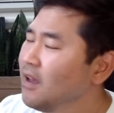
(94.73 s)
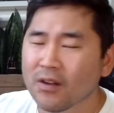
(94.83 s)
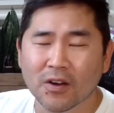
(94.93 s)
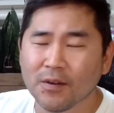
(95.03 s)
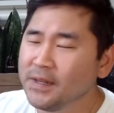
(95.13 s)

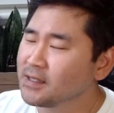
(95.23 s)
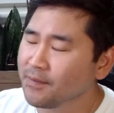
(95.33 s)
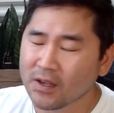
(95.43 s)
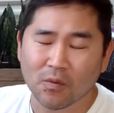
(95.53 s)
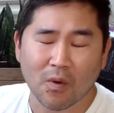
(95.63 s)
There could be
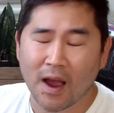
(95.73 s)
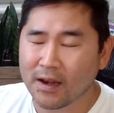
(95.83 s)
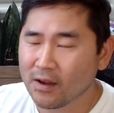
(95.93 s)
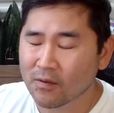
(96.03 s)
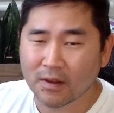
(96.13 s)
something
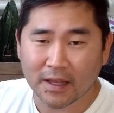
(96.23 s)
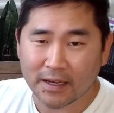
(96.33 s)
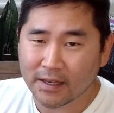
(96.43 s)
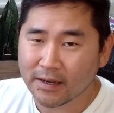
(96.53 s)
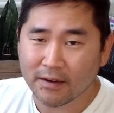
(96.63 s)
writing
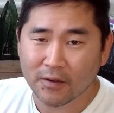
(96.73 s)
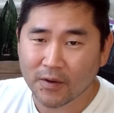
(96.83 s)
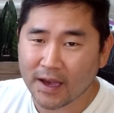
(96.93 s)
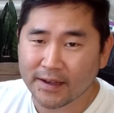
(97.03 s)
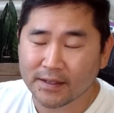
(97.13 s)
related, okay?